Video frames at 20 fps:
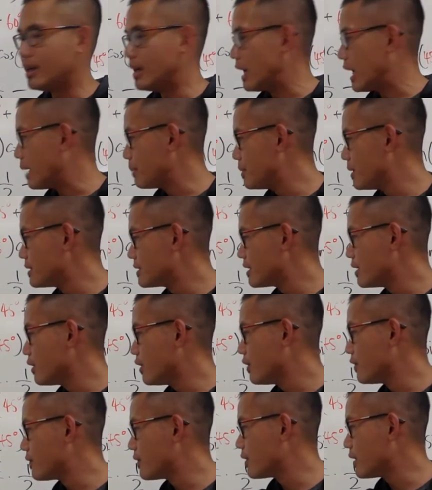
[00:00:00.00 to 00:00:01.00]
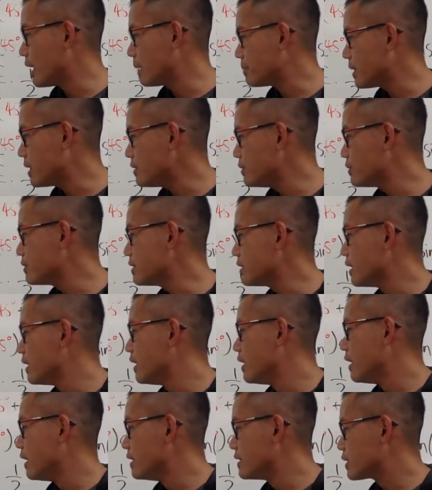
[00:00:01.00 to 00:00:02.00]
opposite over hypotenuse,
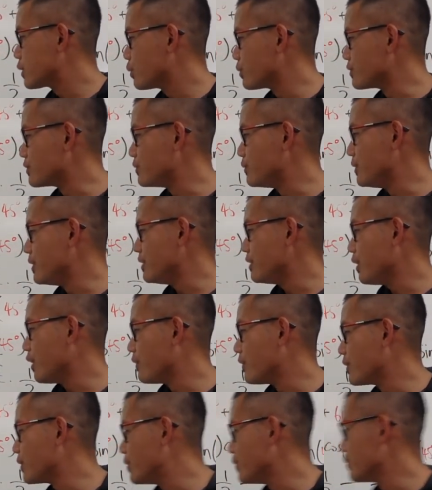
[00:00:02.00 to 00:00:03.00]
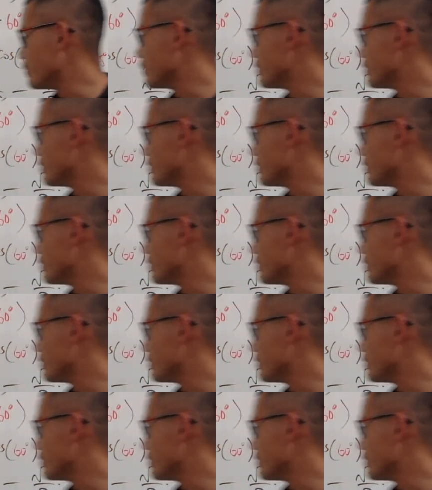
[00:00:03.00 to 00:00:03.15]
square root of 3 over 2,